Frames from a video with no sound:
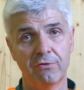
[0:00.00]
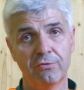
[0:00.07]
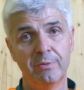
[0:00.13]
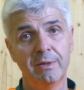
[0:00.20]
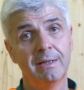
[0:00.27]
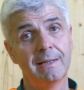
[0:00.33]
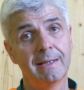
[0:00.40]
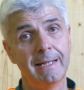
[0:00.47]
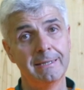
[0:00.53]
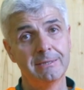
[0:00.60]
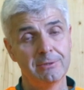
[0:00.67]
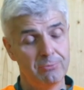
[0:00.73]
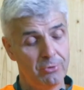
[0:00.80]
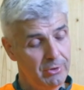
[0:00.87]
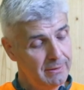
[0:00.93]
me
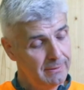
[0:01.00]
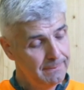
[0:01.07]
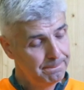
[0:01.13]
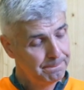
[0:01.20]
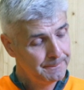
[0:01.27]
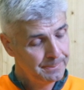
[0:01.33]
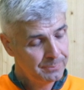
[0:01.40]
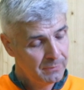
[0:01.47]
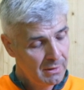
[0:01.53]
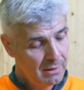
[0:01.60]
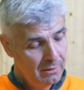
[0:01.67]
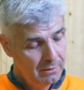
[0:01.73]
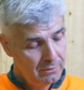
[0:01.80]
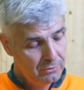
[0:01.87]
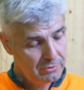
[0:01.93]
maintain my sharpening
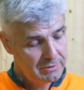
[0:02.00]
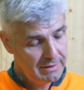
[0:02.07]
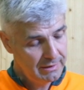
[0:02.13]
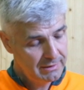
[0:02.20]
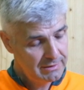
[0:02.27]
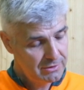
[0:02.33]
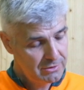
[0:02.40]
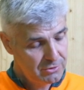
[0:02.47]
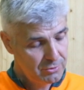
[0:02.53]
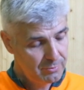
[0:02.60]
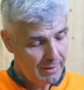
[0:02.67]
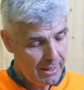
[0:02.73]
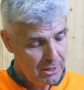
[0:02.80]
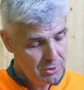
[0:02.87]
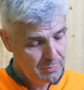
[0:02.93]
angle. Here
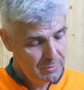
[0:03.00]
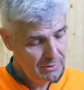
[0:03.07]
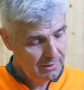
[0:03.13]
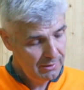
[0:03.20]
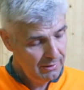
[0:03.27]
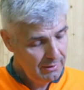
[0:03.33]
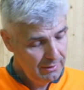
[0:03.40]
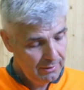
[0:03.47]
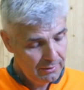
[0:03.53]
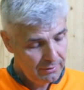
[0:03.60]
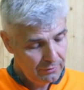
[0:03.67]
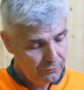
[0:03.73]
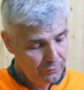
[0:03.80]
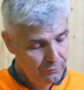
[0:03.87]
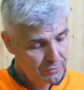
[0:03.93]
you can see it says
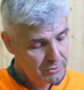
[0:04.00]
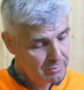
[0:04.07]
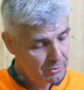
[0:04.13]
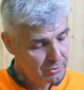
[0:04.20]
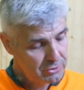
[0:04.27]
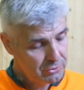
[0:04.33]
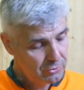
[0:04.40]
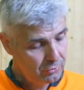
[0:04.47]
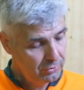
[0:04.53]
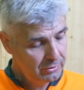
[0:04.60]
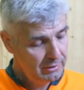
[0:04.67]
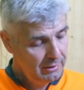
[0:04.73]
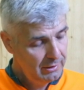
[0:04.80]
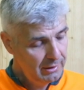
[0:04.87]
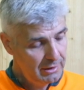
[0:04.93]
25
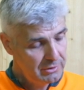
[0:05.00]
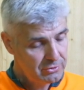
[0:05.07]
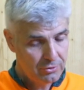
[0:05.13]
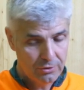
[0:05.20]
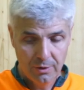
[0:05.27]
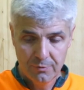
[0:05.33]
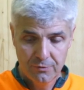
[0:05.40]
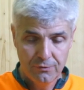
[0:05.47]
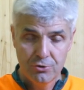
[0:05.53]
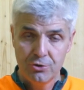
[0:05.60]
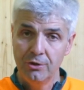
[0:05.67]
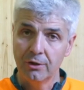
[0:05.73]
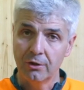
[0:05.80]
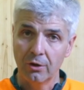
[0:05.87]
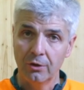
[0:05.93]
degrees. The
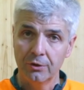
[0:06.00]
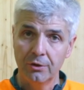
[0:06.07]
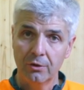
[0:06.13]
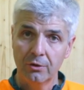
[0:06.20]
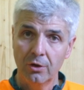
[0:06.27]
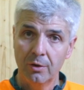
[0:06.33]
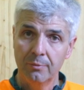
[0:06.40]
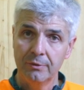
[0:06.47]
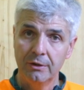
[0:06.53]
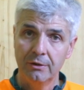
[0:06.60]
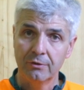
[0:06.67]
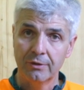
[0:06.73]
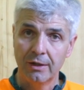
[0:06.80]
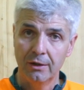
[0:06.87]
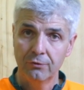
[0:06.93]
different angles are
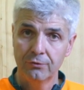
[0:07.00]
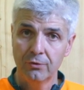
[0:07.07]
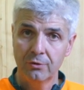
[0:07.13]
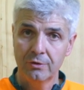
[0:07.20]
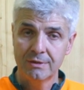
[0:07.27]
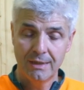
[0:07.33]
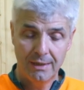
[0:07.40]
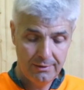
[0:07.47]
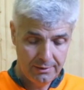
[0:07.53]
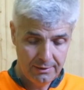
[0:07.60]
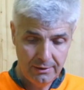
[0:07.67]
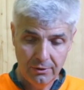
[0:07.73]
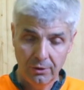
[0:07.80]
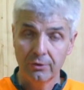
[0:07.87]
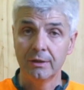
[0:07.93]
indicated on the
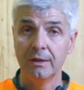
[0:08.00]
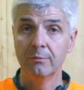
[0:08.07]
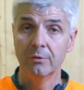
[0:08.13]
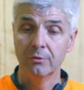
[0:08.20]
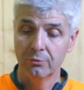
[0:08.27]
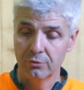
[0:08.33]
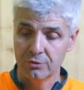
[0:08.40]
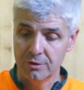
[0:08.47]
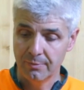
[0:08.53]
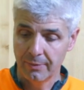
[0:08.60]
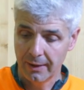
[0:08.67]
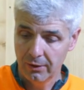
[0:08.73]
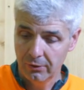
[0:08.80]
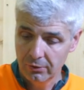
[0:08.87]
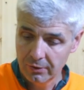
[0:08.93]
file angle plate.
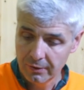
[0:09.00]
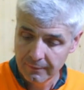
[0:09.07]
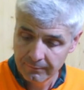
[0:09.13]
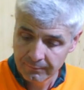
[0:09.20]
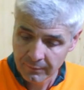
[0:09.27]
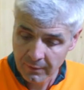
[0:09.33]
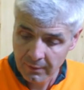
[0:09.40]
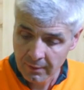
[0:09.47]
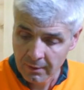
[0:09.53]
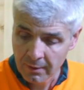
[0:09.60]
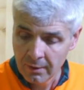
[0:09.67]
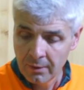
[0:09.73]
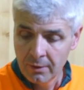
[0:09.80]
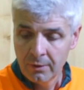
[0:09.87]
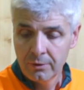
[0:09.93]

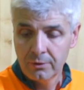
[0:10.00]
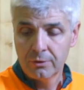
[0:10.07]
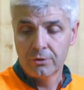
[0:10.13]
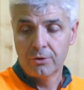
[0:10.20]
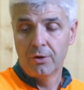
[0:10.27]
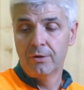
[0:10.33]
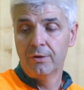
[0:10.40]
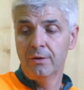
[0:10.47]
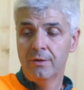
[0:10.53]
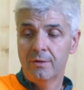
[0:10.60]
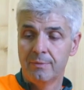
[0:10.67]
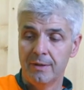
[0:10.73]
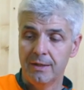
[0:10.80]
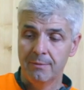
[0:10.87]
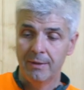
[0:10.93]
In order to lower the